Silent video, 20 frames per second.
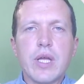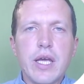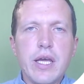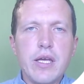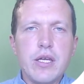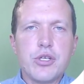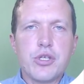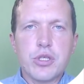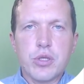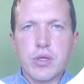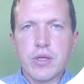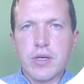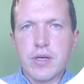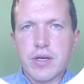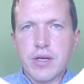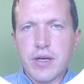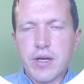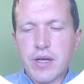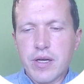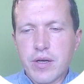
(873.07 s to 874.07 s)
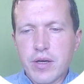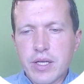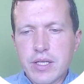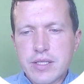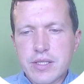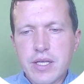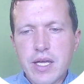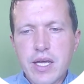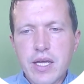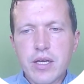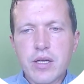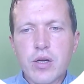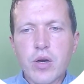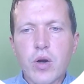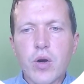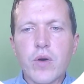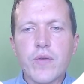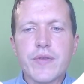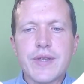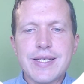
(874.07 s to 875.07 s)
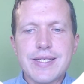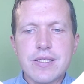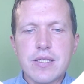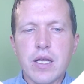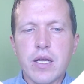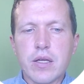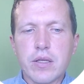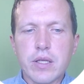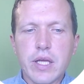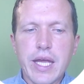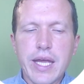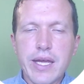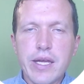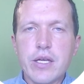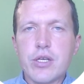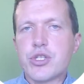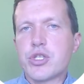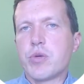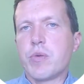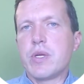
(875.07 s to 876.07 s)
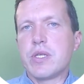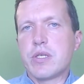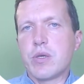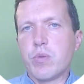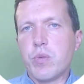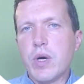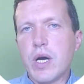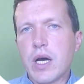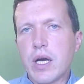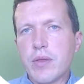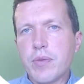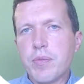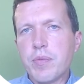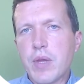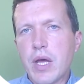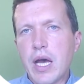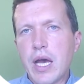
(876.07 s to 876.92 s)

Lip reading: the cell H21,